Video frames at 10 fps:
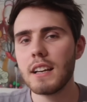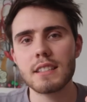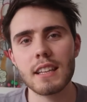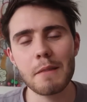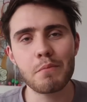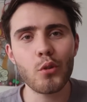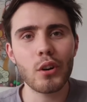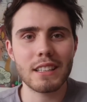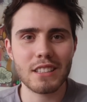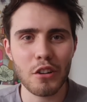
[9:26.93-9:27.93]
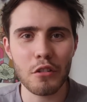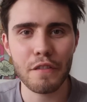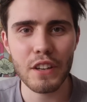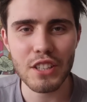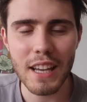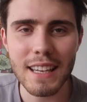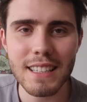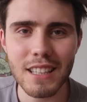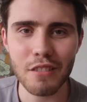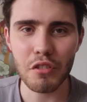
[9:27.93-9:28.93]
So they brought his goldfish
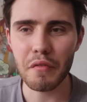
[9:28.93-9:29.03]
into the